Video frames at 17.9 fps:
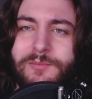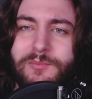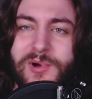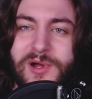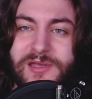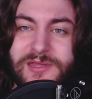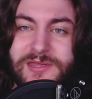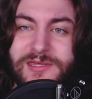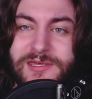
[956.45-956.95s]

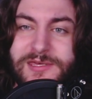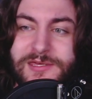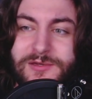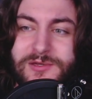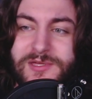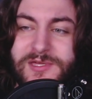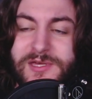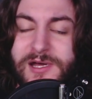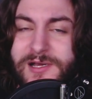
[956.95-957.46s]
but
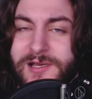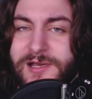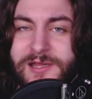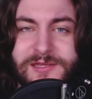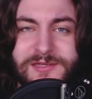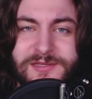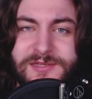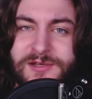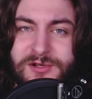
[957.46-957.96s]
he gutted
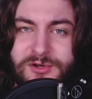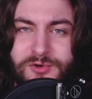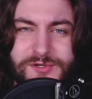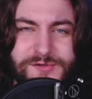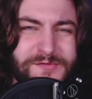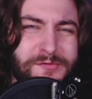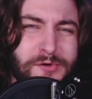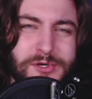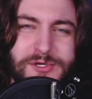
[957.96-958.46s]
it, did a
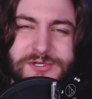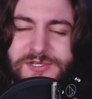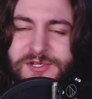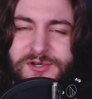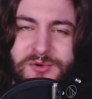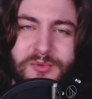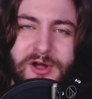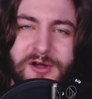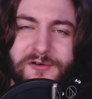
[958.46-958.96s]
Crystal Focus
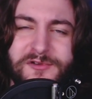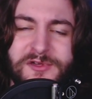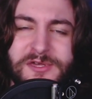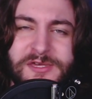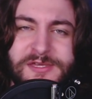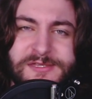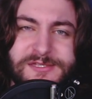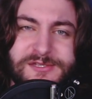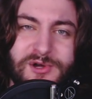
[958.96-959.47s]
10 or
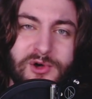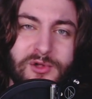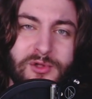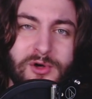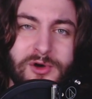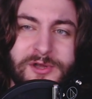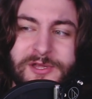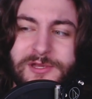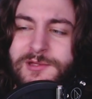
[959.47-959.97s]
Profi
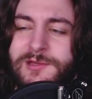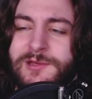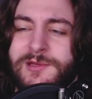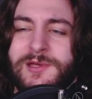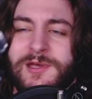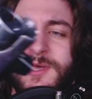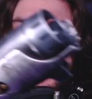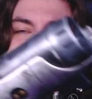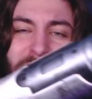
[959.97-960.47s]
install on it,
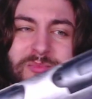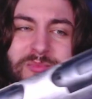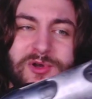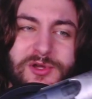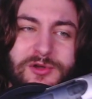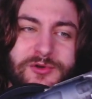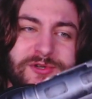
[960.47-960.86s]
and then put a